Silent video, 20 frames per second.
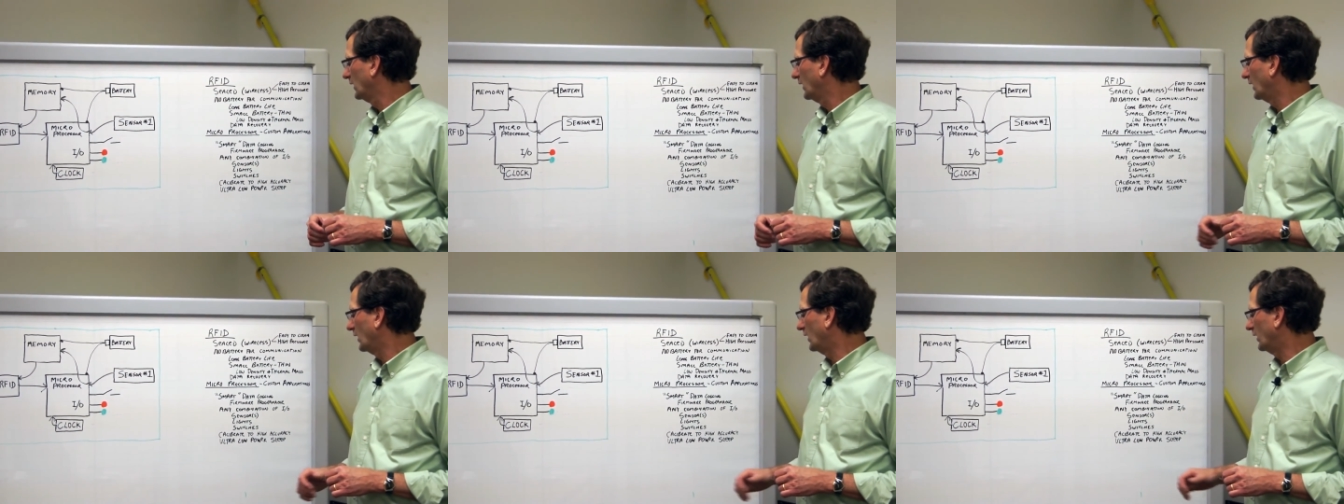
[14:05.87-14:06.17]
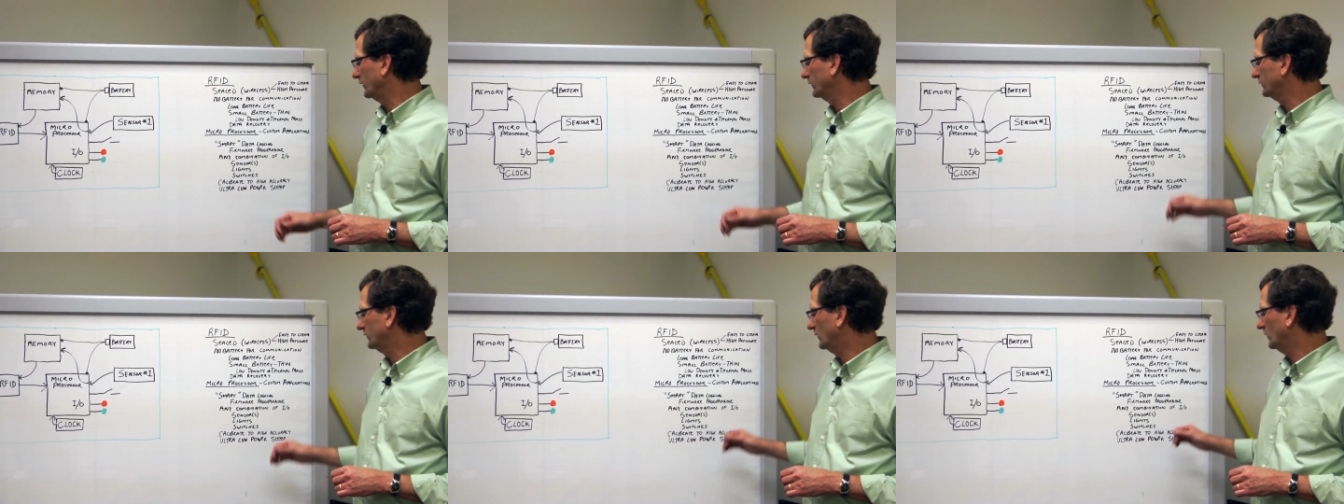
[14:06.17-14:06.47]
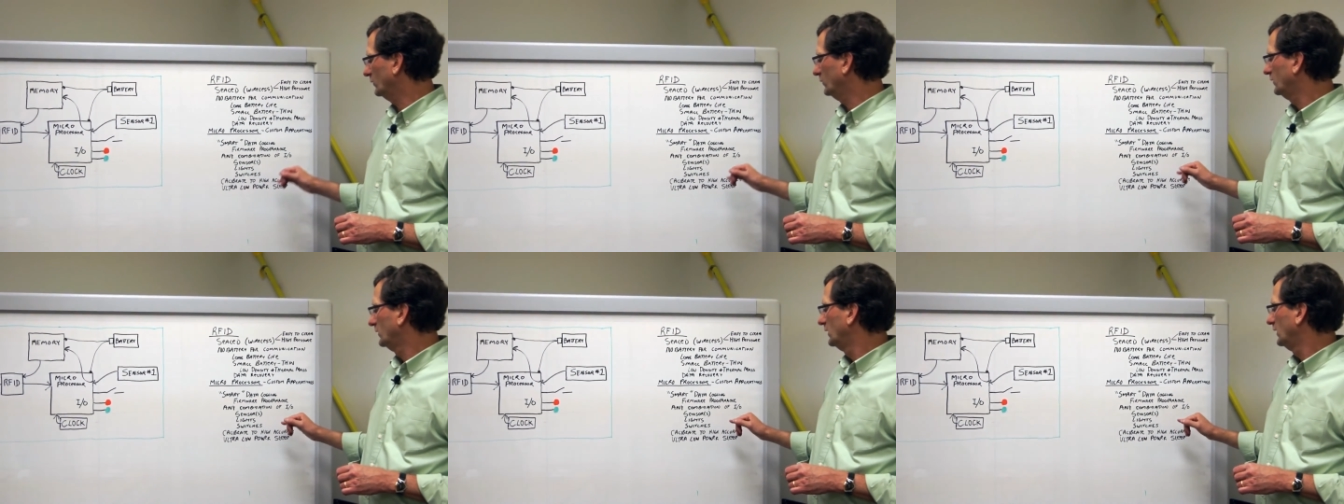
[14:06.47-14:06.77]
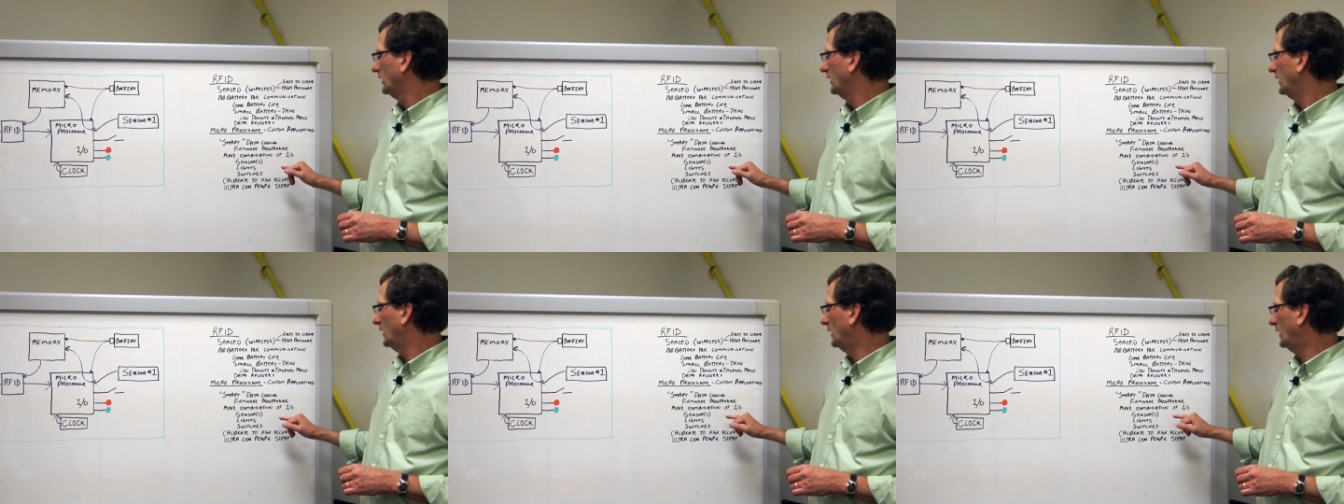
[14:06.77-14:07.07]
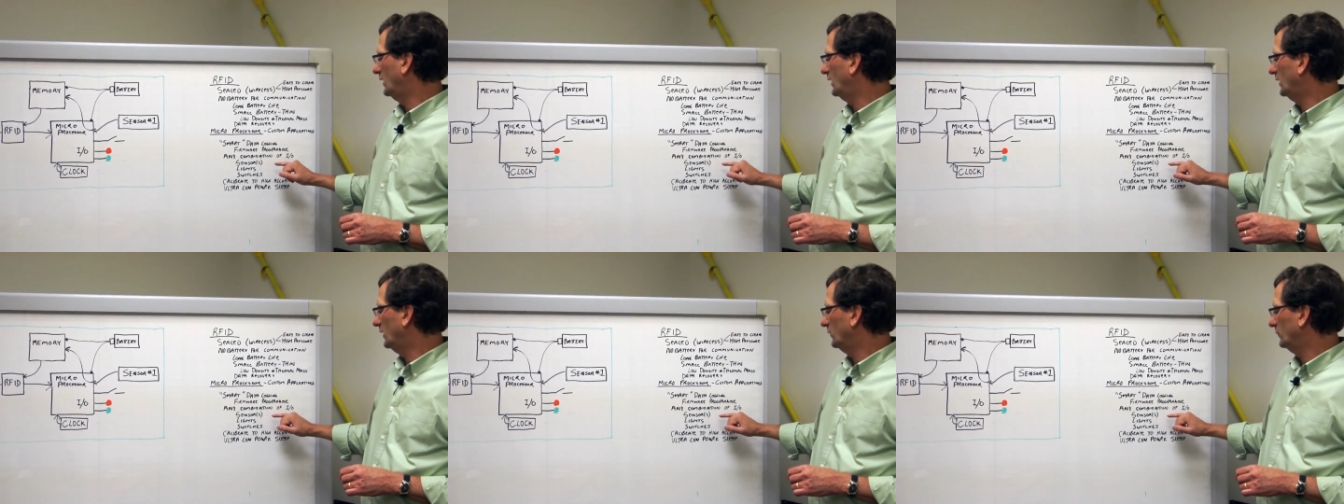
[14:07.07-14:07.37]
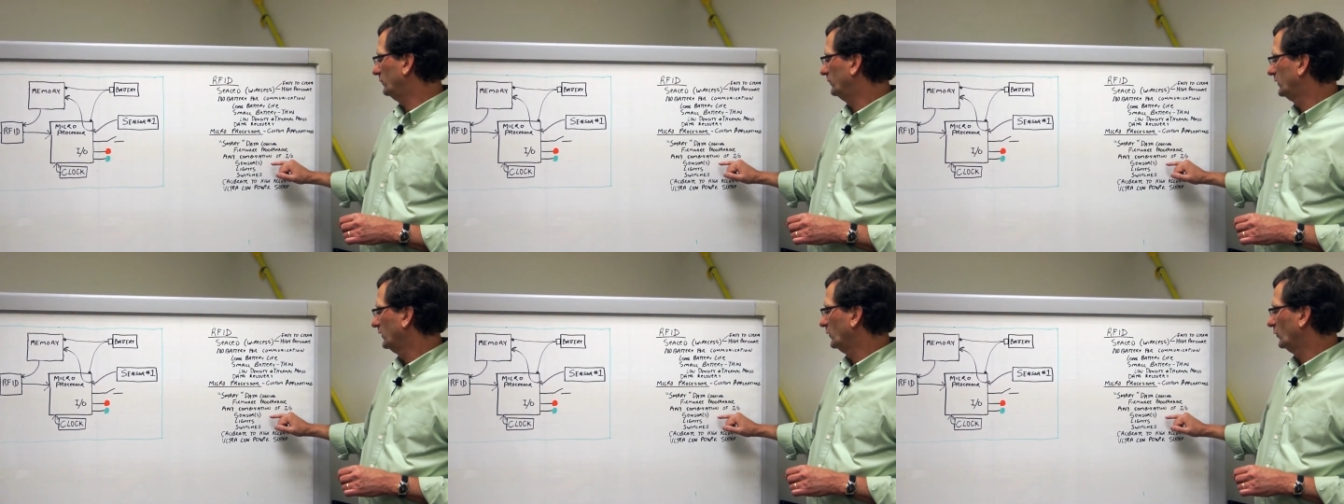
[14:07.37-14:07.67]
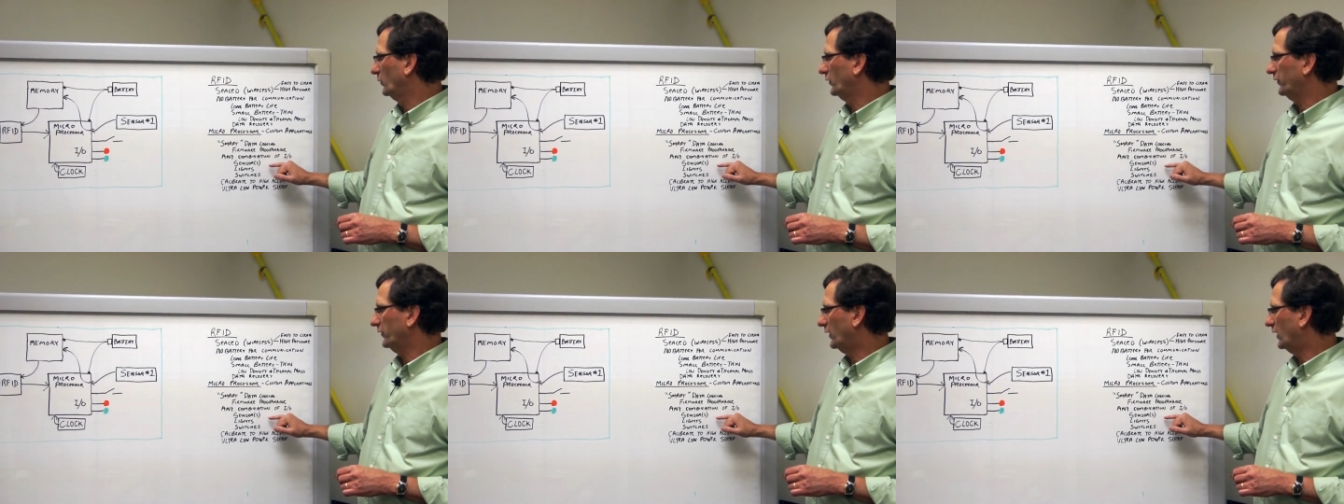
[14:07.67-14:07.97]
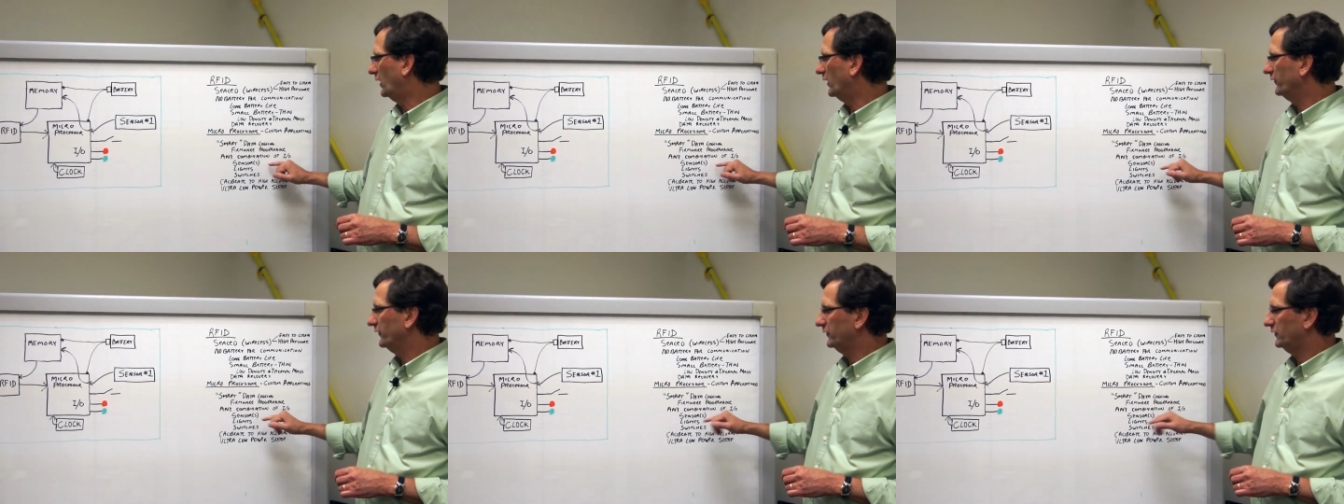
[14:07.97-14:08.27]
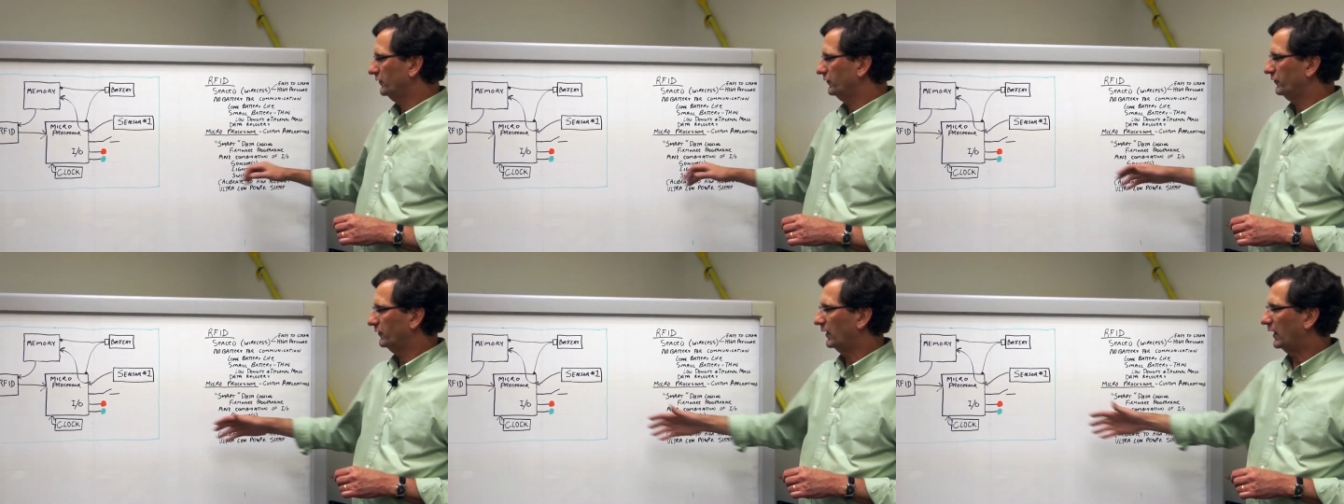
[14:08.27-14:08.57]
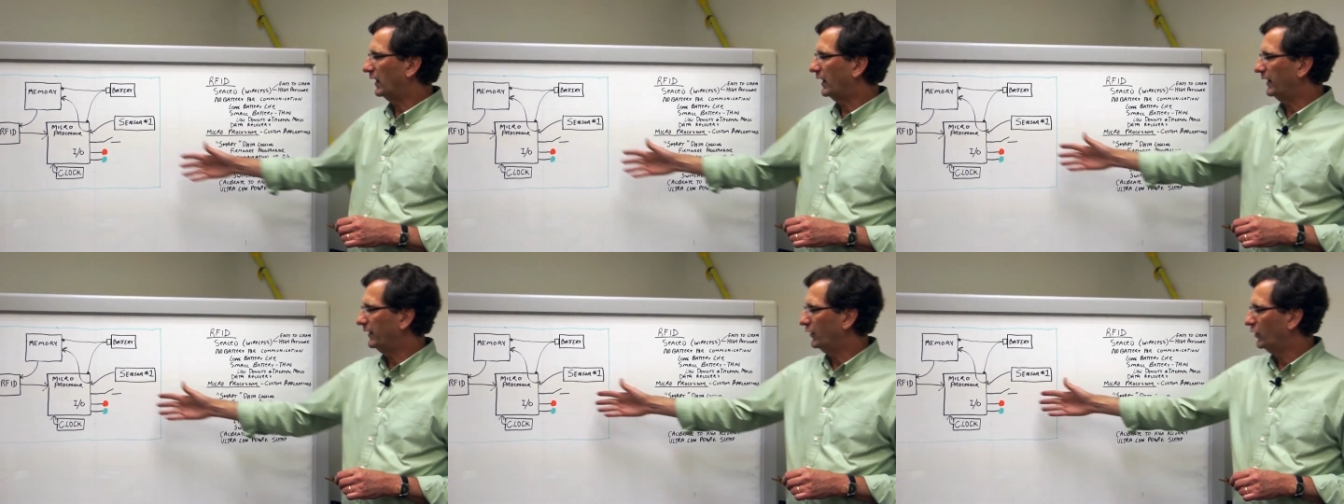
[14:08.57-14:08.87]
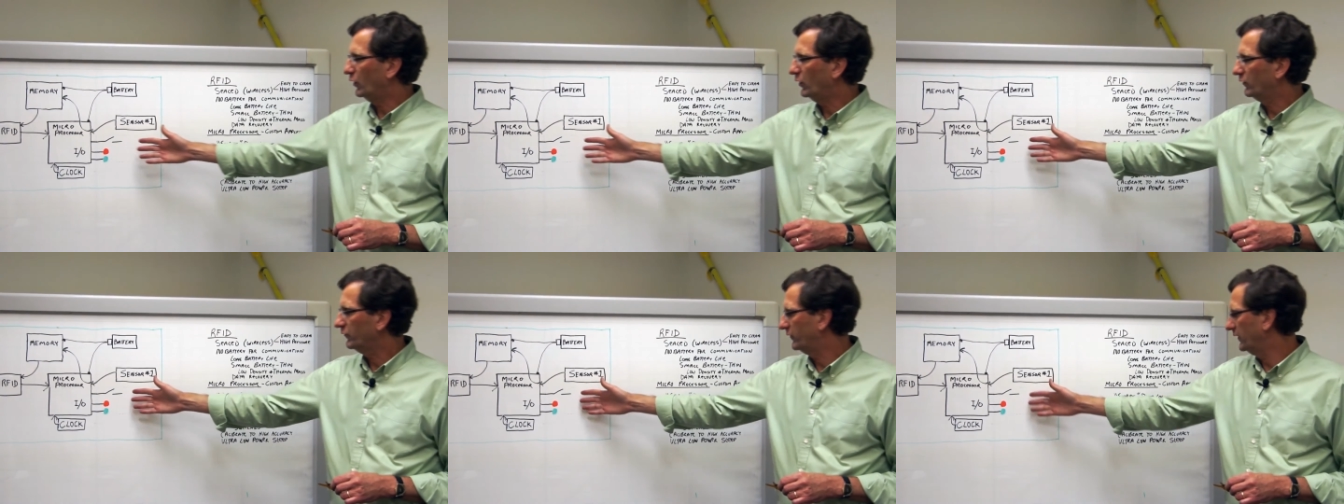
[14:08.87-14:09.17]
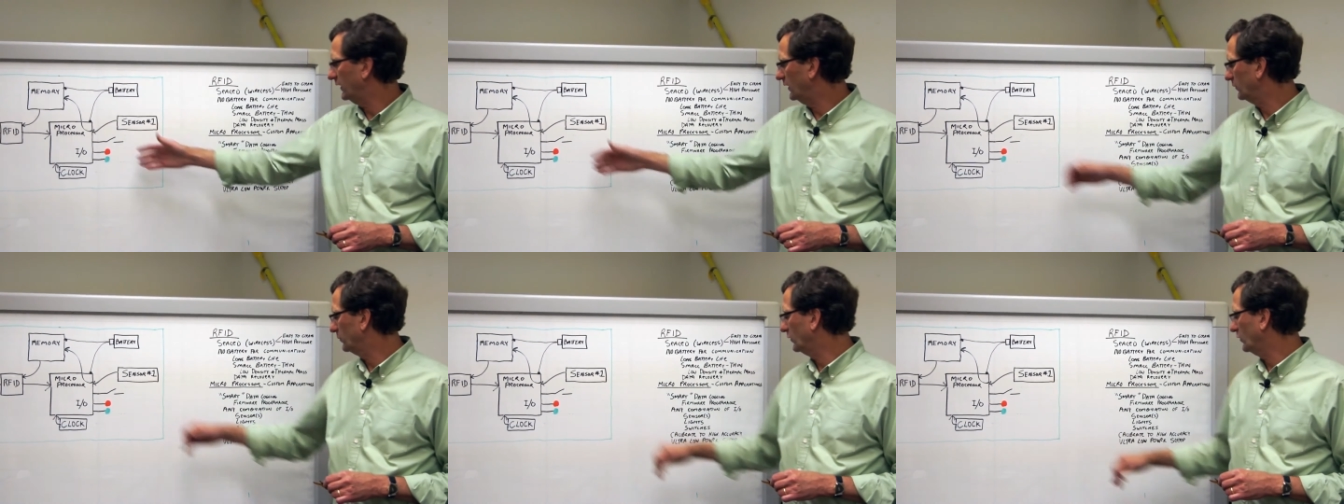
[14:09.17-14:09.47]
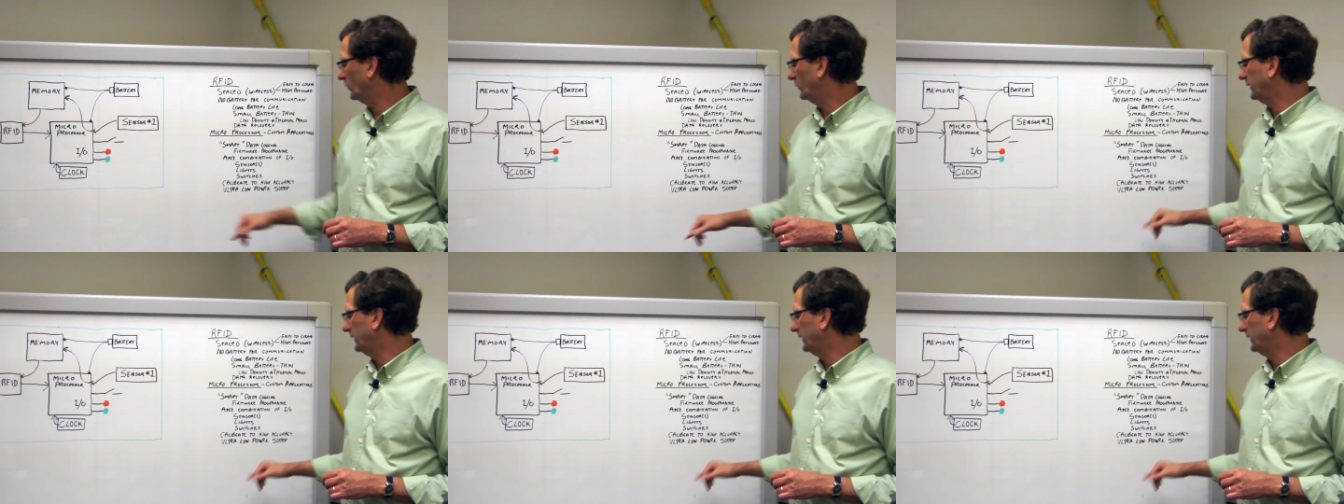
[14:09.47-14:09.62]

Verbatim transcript: Also, um, with all the different I O available,